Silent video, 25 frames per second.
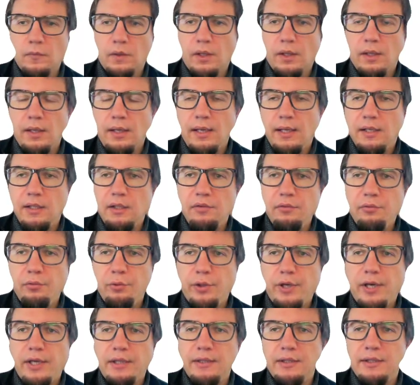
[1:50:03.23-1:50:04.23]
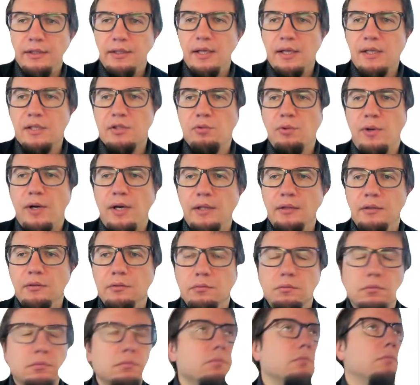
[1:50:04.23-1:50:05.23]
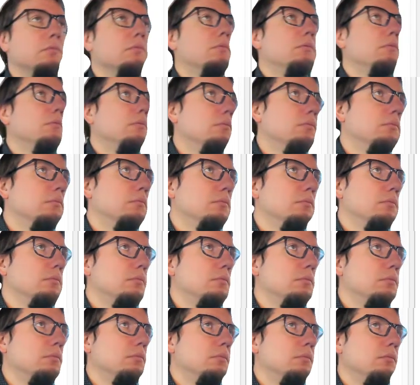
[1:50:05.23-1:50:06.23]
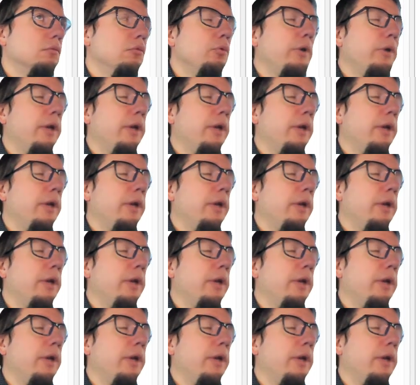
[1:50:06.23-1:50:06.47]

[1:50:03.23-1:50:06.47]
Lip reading: And if we get index right, we